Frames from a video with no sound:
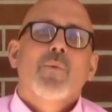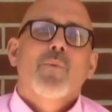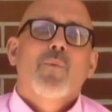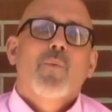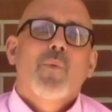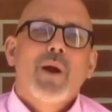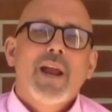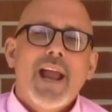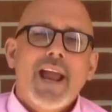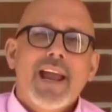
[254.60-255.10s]

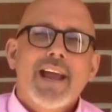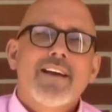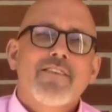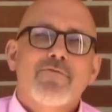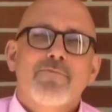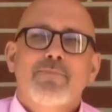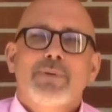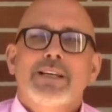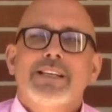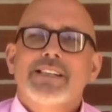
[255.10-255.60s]
We
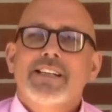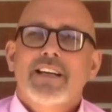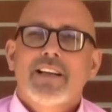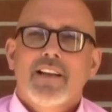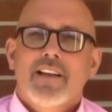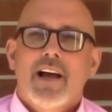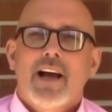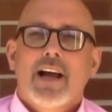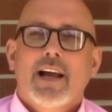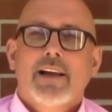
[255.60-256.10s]
have busy
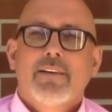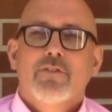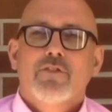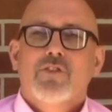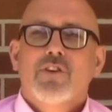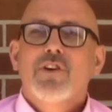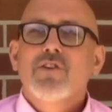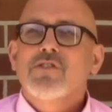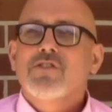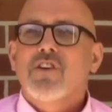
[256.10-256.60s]
lives.
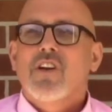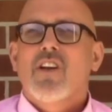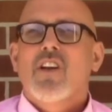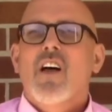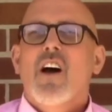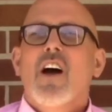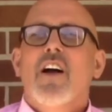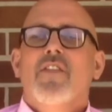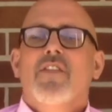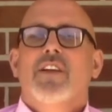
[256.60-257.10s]
There's a
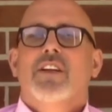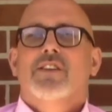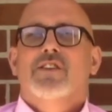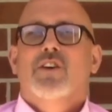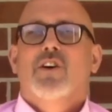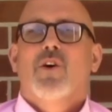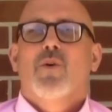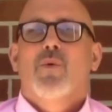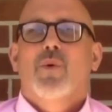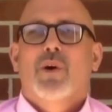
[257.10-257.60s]
lot that's
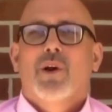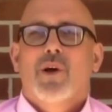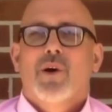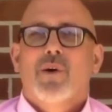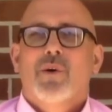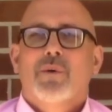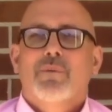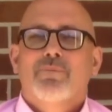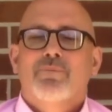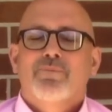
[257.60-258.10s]
going
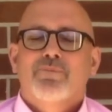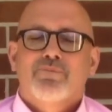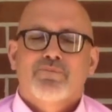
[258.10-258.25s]
on.